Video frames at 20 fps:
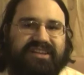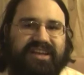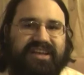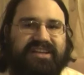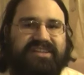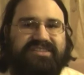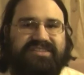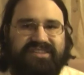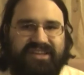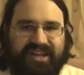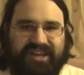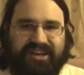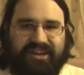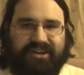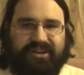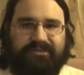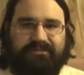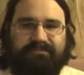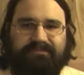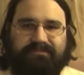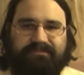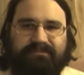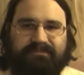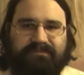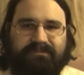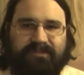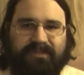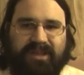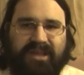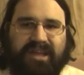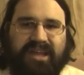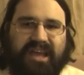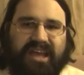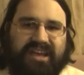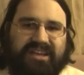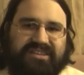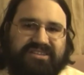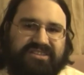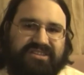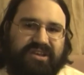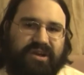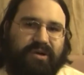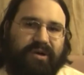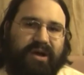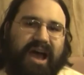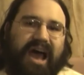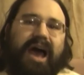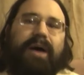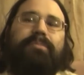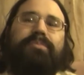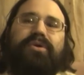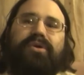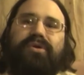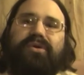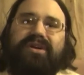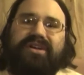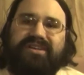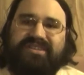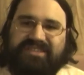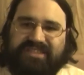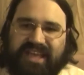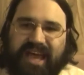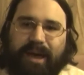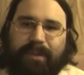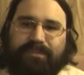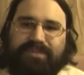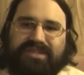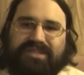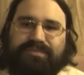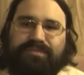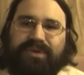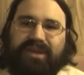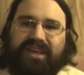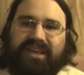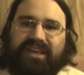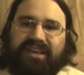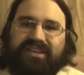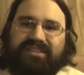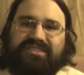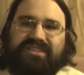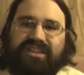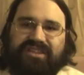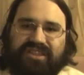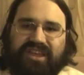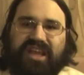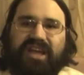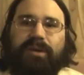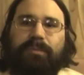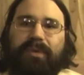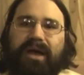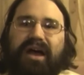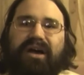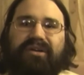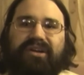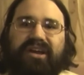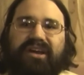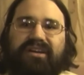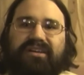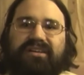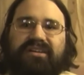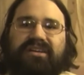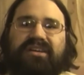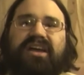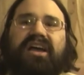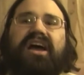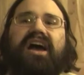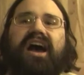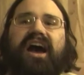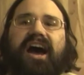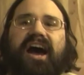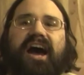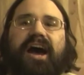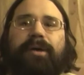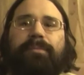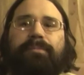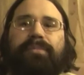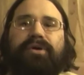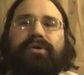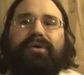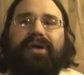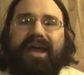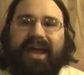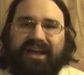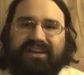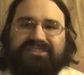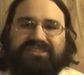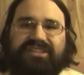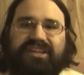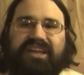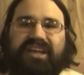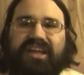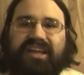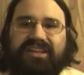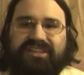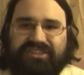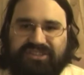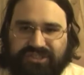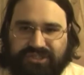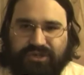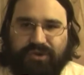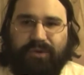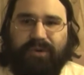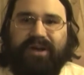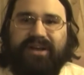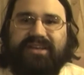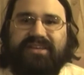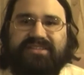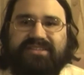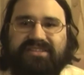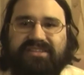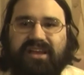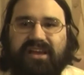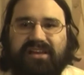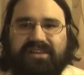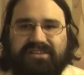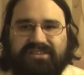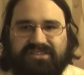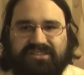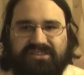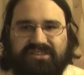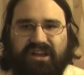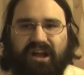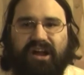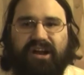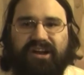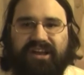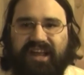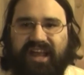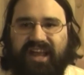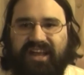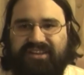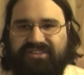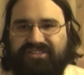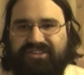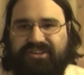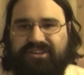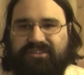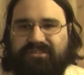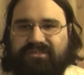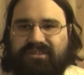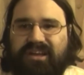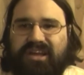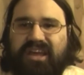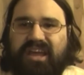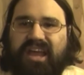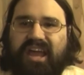a lead singer. So Apu accepts, because the thing about it, Apu actually enjoys Stargazer.